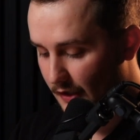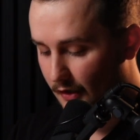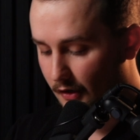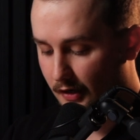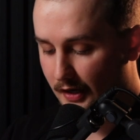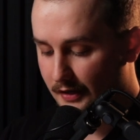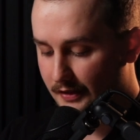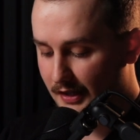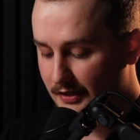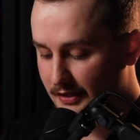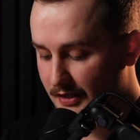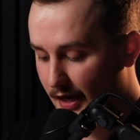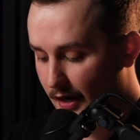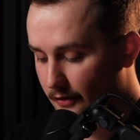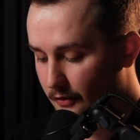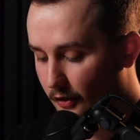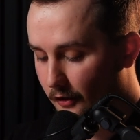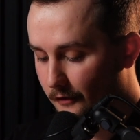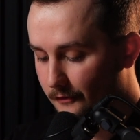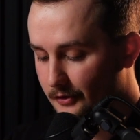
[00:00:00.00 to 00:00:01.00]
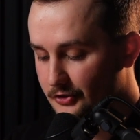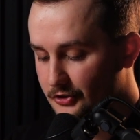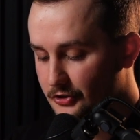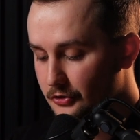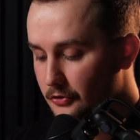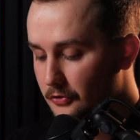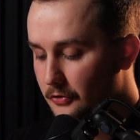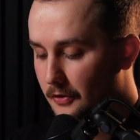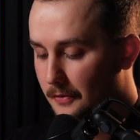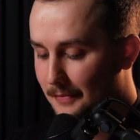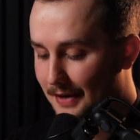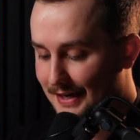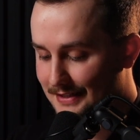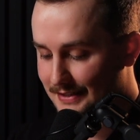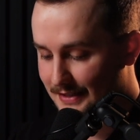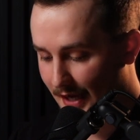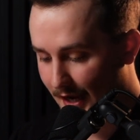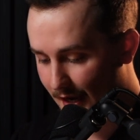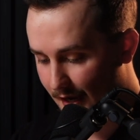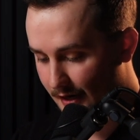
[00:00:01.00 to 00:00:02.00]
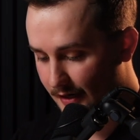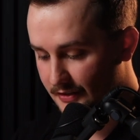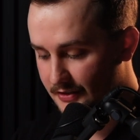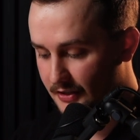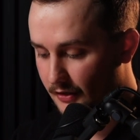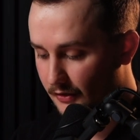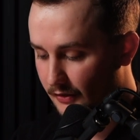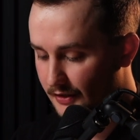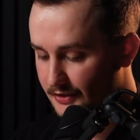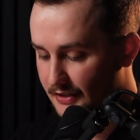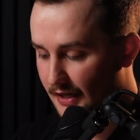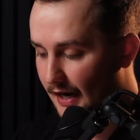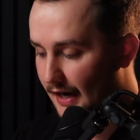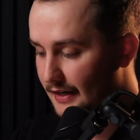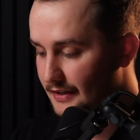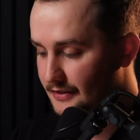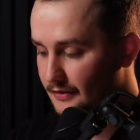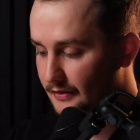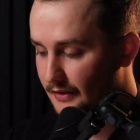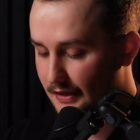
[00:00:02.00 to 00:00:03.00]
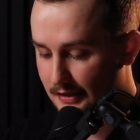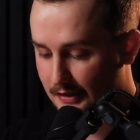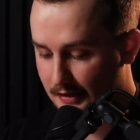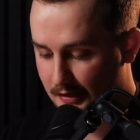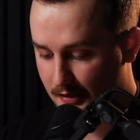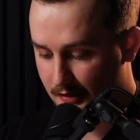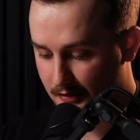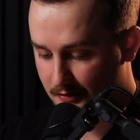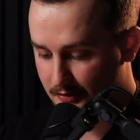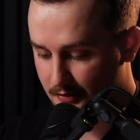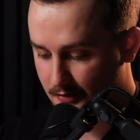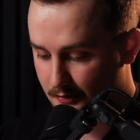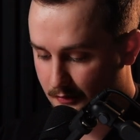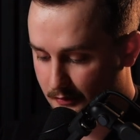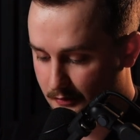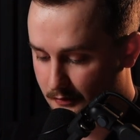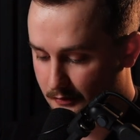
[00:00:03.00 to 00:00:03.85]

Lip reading: All right, and then down over to my tags here. Let's isolate these.